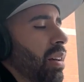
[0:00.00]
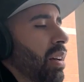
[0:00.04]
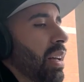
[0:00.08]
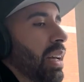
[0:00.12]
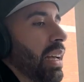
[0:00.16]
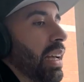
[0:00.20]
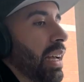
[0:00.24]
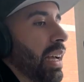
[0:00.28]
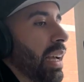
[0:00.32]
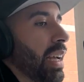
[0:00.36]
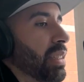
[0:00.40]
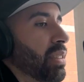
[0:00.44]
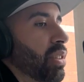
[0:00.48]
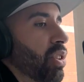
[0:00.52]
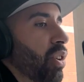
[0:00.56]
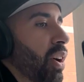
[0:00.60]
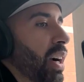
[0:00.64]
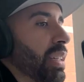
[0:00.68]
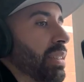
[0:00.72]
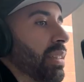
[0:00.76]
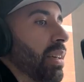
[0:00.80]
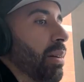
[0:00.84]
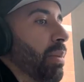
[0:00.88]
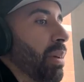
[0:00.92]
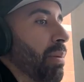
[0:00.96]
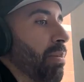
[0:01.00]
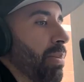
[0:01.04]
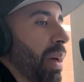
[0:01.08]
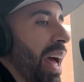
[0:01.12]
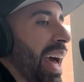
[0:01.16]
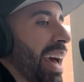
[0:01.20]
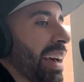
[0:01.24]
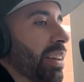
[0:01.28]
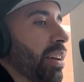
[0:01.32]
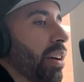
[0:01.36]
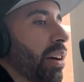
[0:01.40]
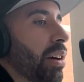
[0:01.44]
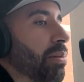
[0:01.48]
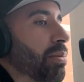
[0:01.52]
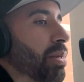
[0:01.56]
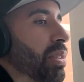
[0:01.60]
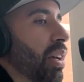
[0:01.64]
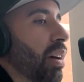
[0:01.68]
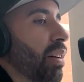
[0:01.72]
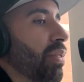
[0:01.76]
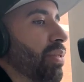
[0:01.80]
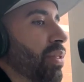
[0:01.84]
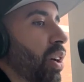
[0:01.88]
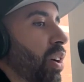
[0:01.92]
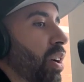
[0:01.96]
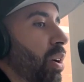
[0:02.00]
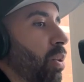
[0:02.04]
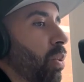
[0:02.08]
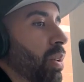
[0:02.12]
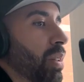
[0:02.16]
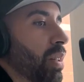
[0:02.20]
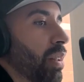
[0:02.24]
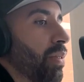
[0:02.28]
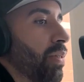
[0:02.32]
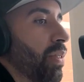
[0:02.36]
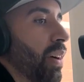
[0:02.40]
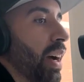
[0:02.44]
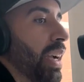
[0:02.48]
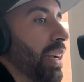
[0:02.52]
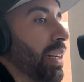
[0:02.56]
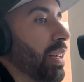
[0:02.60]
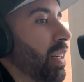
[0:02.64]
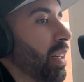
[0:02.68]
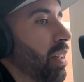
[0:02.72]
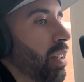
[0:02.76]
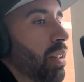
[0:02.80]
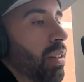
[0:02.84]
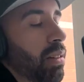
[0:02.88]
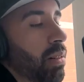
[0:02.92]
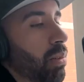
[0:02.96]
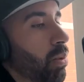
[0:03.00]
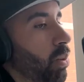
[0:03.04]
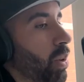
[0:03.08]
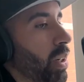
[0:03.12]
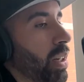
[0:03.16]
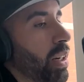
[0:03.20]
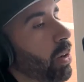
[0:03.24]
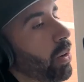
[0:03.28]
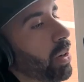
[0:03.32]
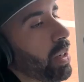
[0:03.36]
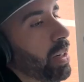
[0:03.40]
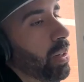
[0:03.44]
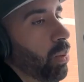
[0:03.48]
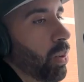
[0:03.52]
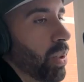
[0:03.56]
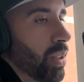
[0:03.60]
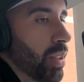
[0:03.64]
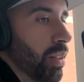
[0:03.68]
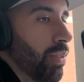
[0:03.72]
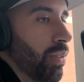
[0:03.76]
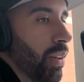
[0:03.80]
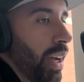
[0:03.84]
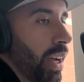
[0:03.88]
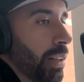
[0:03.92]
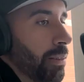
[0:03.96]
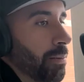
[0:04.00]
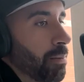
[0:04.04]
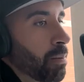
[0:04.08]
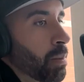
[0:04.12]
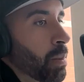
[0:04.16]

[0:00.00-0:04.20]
It's crazy. I mean, Pacquiao himself thought he won the fight. We know he didn't win the fight.